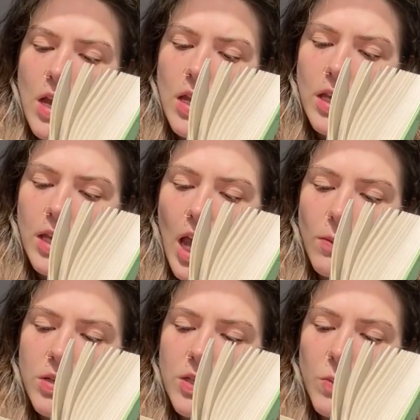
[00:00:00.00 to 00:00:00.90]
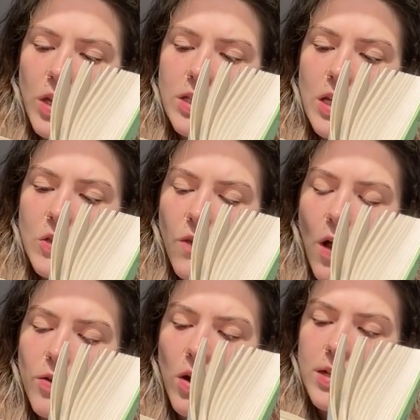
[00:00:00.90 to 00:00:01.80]
He came to speak to his
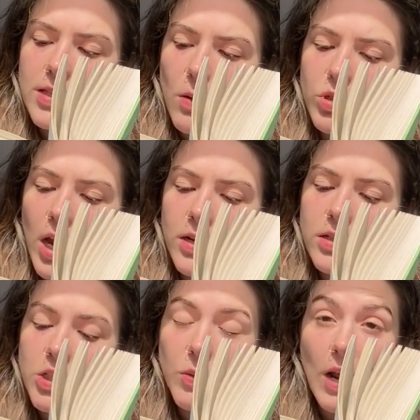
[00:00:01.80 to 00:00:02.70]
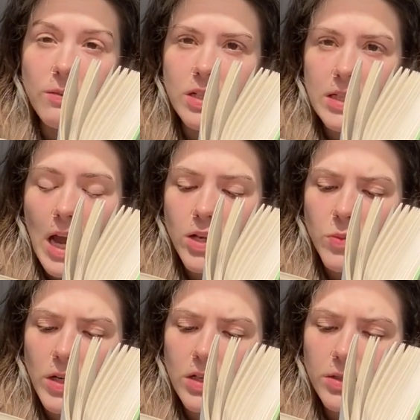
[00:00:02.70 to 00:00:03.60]
father on a subject, to announce an
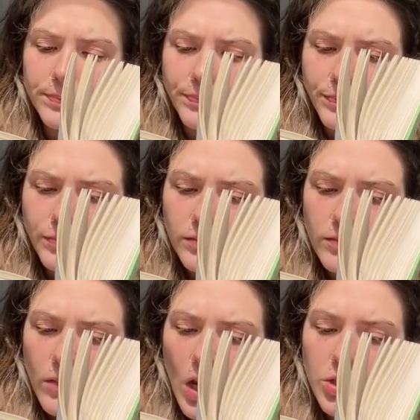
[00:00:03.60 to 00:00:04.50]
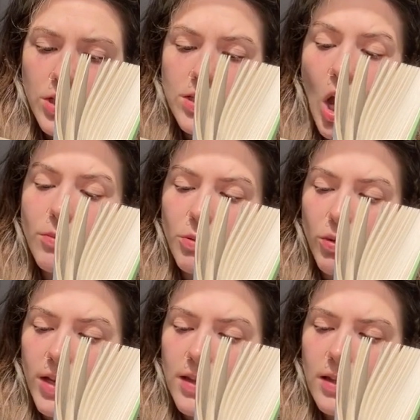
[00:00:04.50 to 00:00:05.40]
attachment. She stopped to
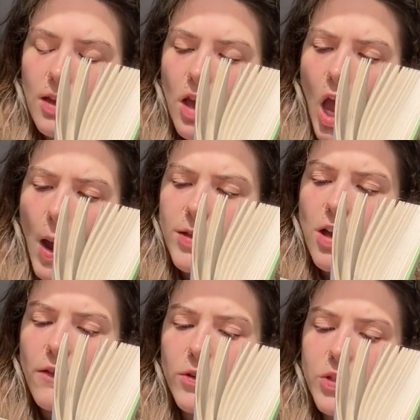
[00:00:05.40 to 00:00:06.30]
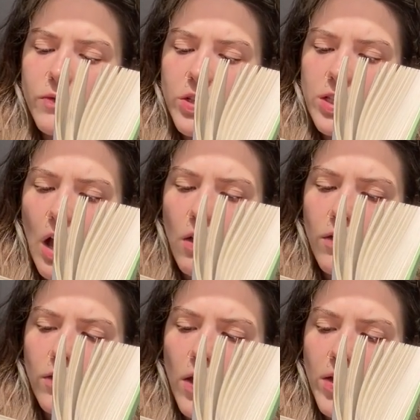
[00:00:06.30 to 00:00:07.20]
breathe. Emma thought first of
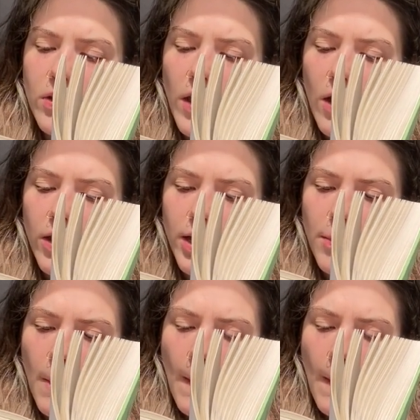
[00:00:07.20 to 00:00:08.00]
herself, and then of Harriet.